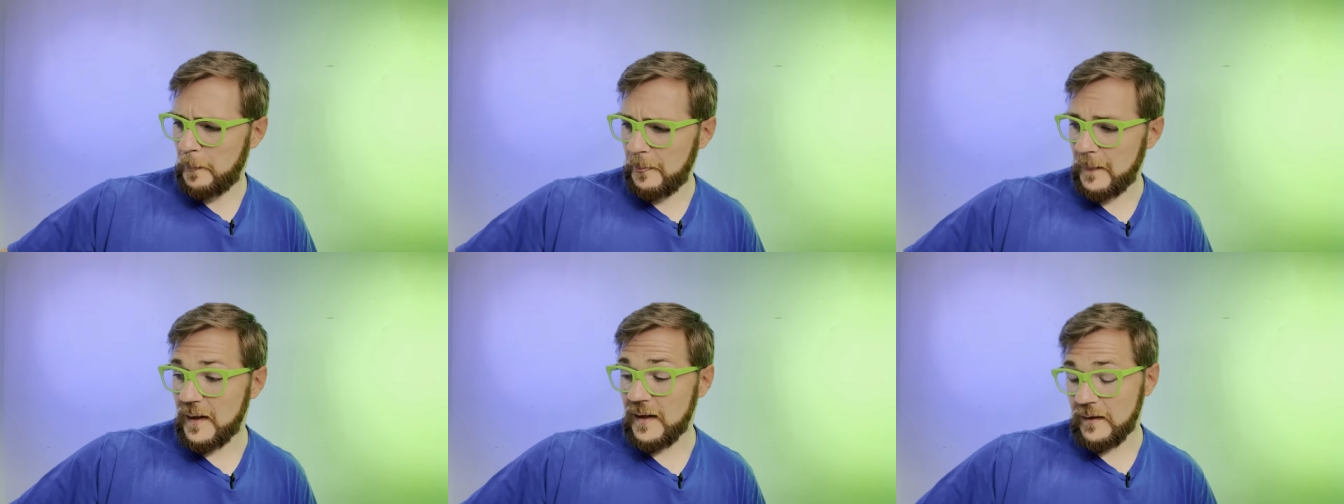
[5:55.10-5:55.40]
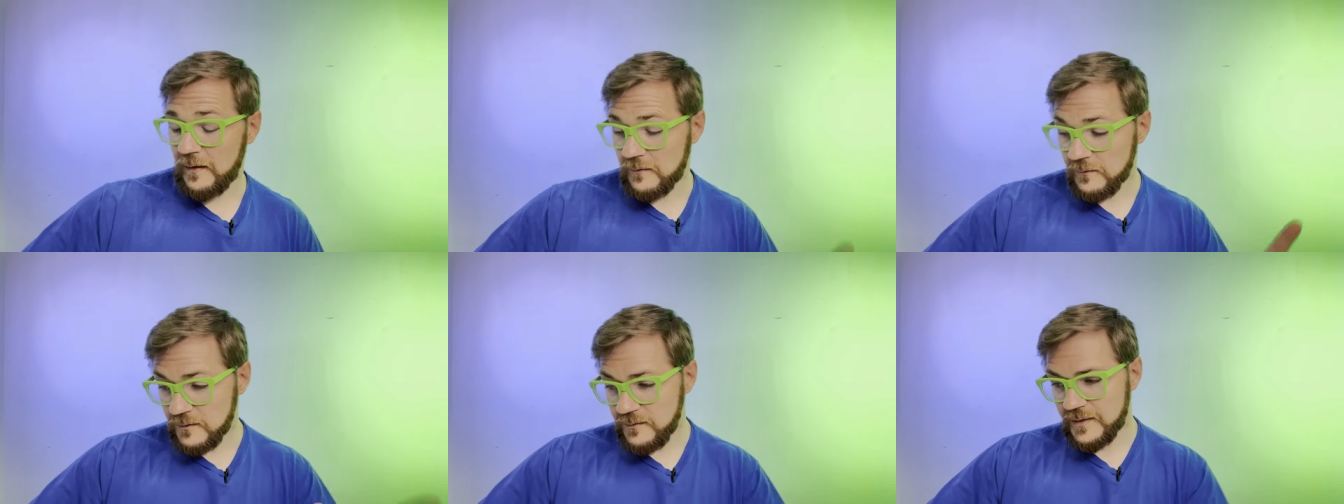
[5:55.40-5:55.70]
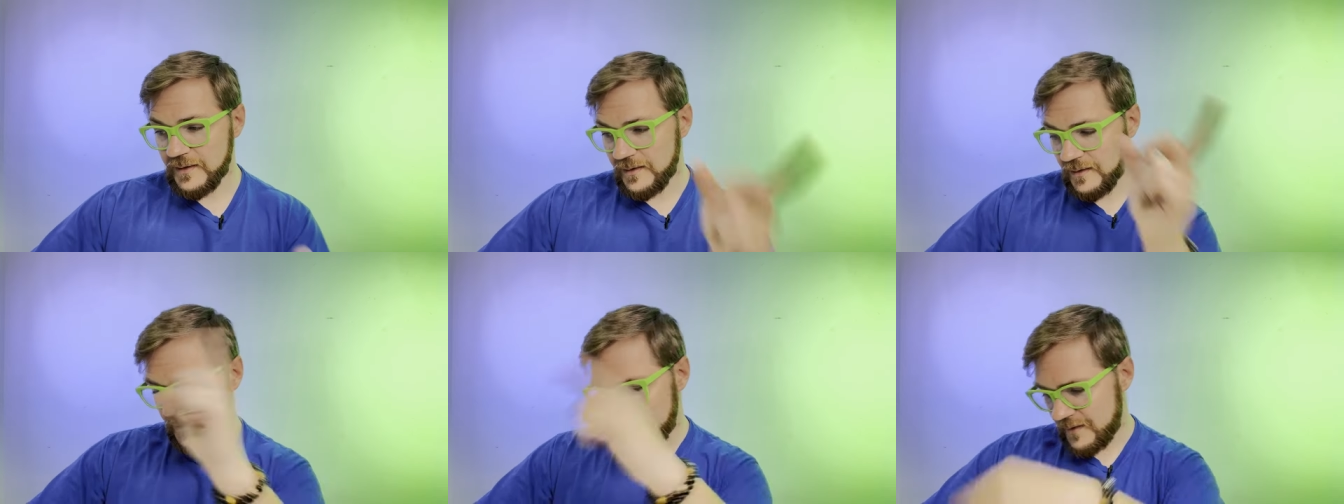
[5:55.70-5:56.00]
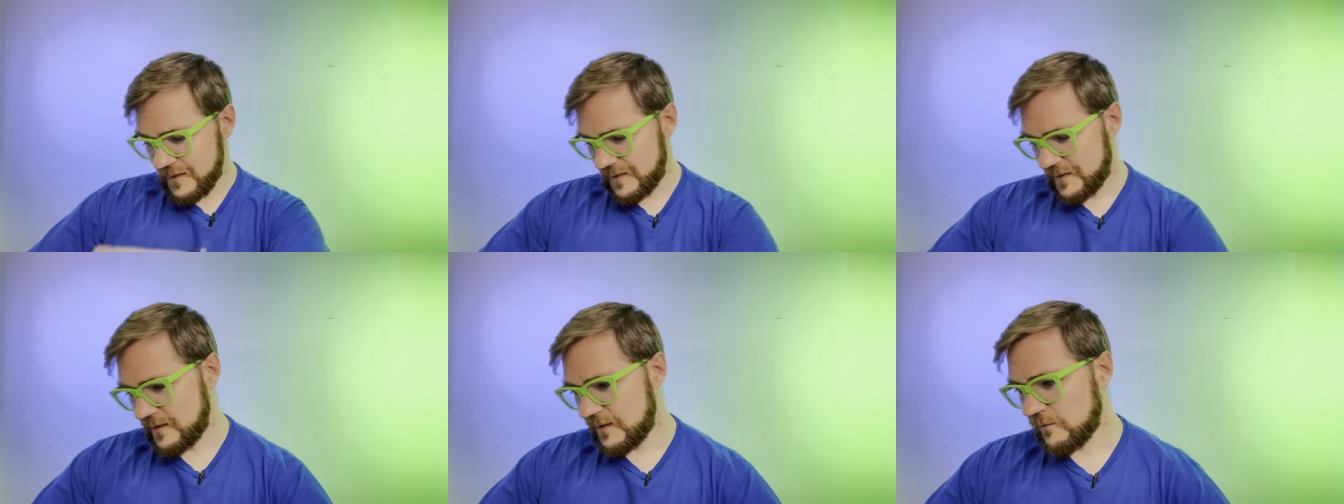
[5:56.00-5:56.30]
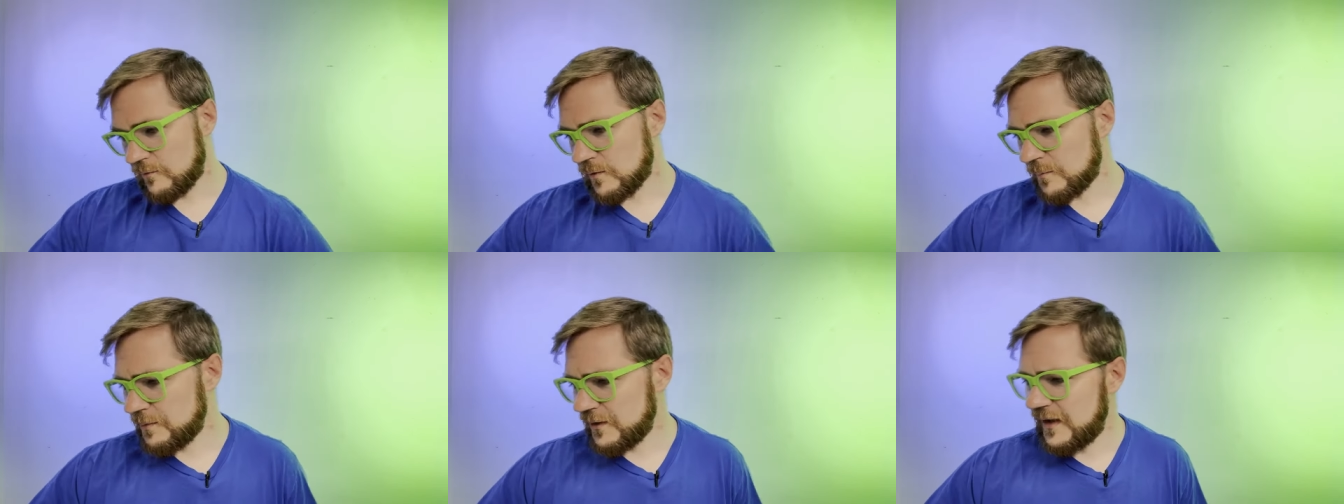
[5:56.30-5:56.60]
And I alluded to this in
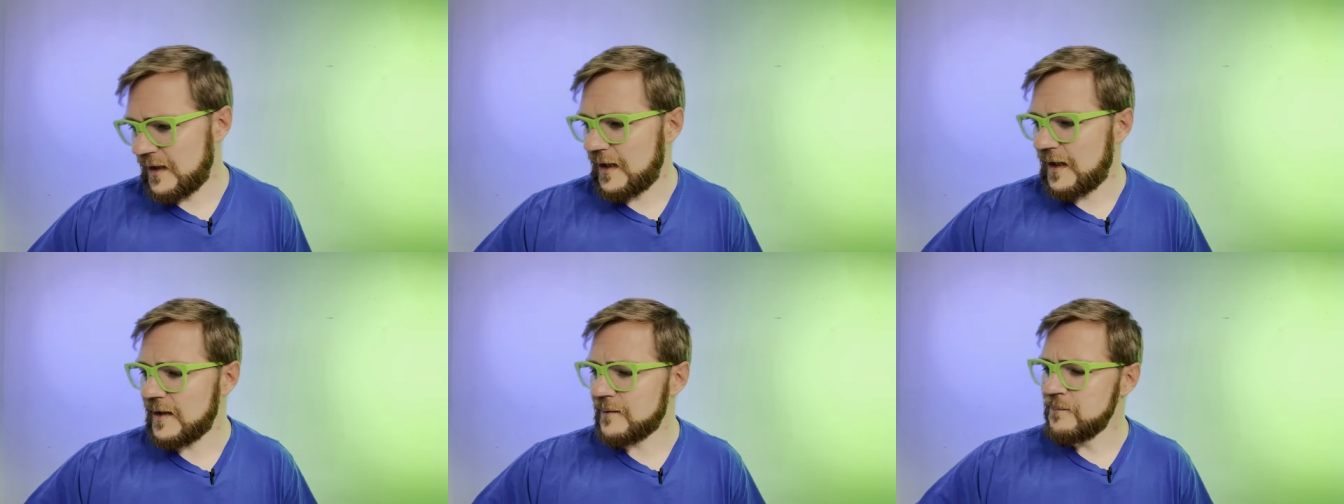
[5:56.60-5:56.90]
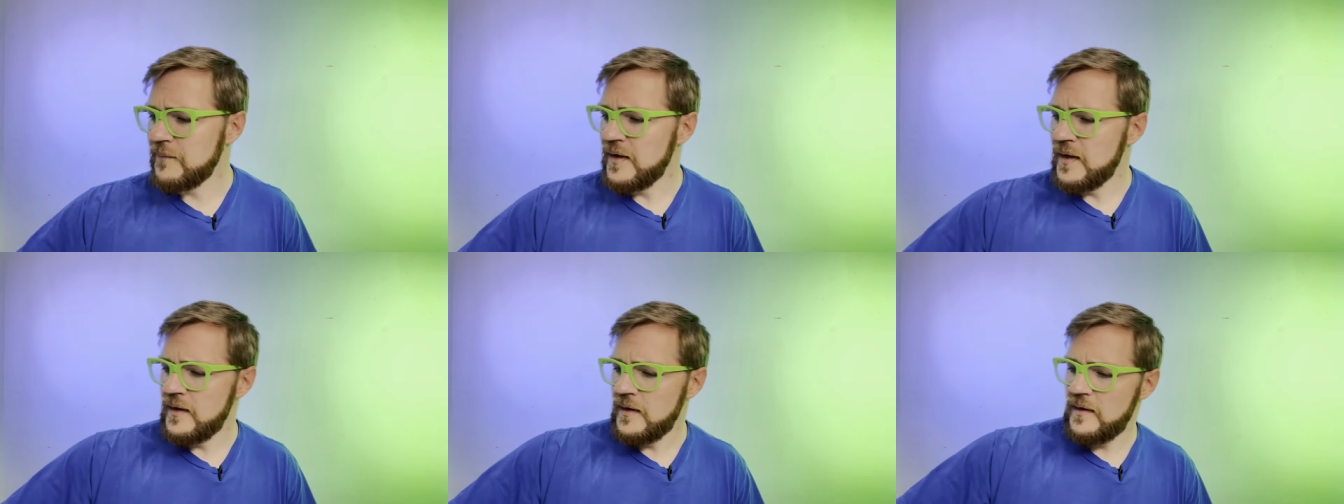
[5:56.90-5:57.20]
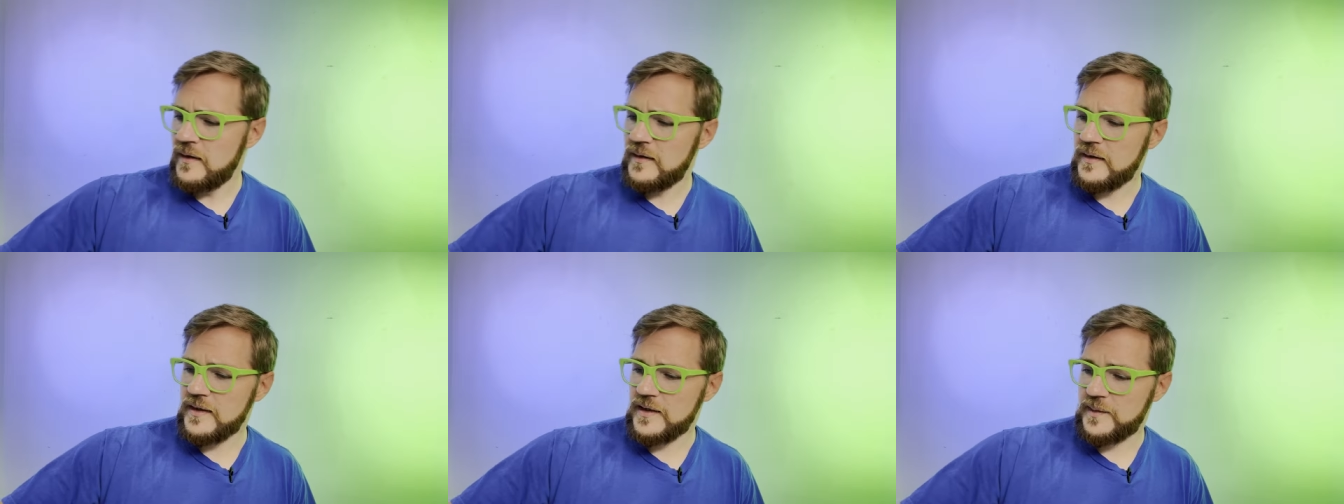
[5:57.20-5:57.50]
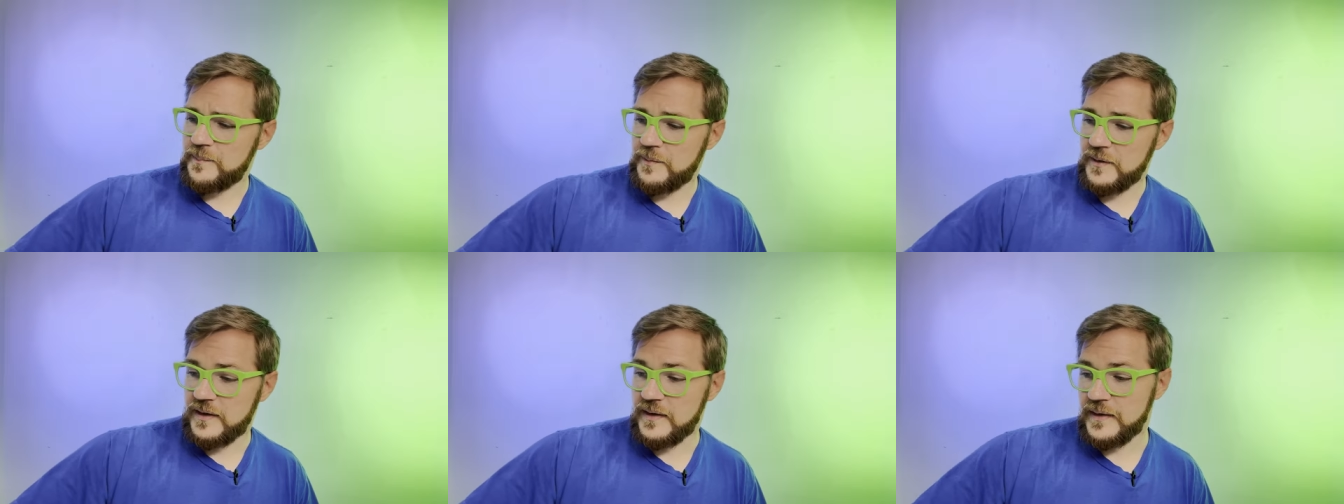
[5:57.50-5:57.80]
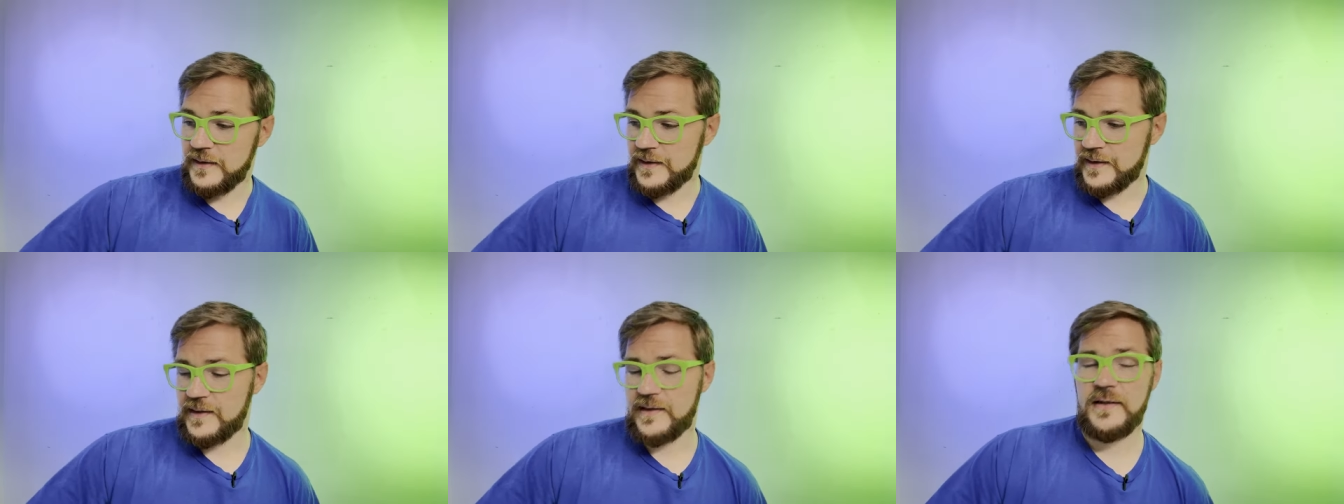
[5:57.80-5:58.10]
the reply, is
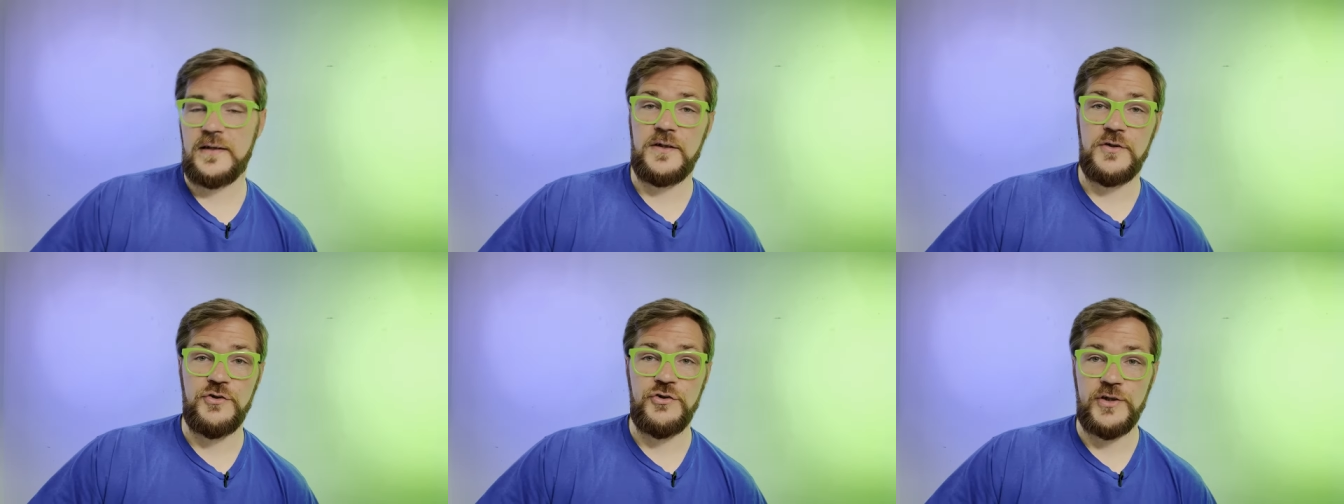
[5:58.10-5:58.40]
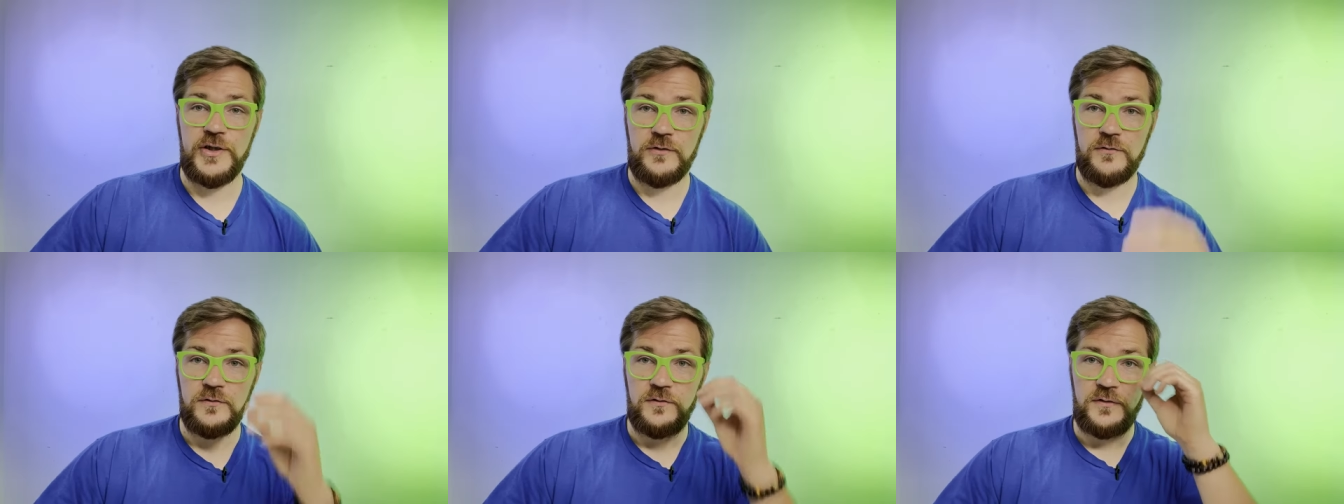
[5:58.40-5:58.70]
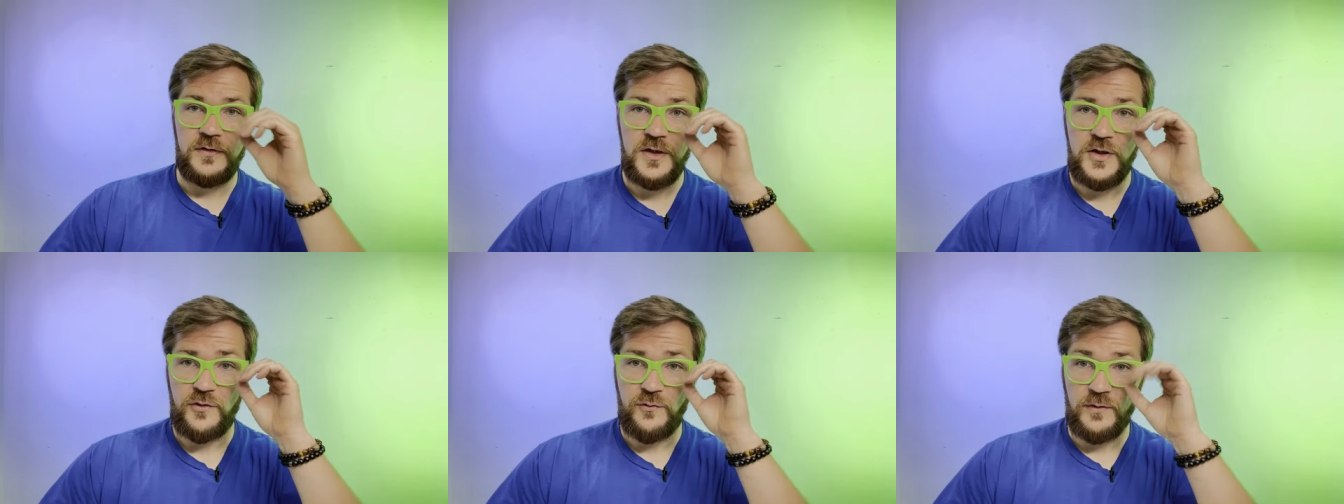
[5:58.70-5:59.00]
because in general,